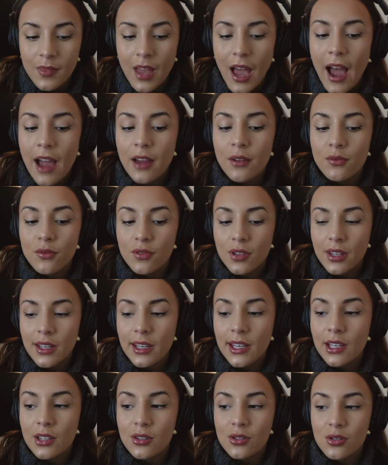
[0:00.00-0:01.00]
I
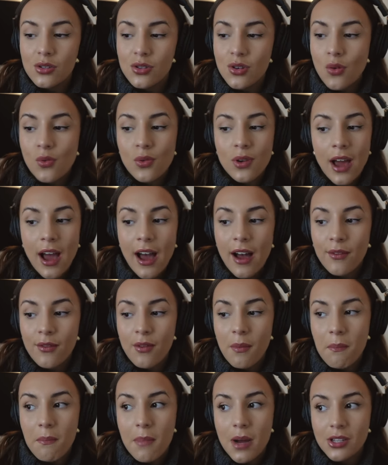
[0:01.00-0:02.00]
really don't
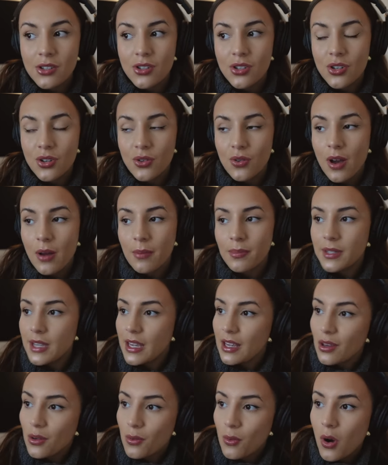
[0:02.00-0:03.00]
have much to
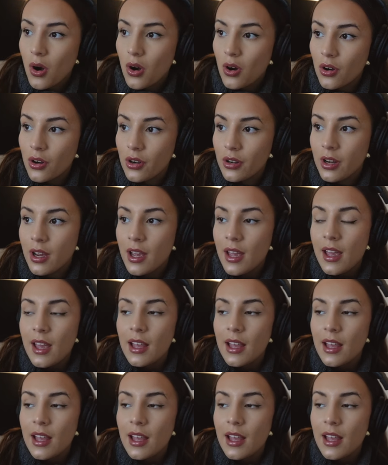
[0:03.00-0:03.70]
update you on.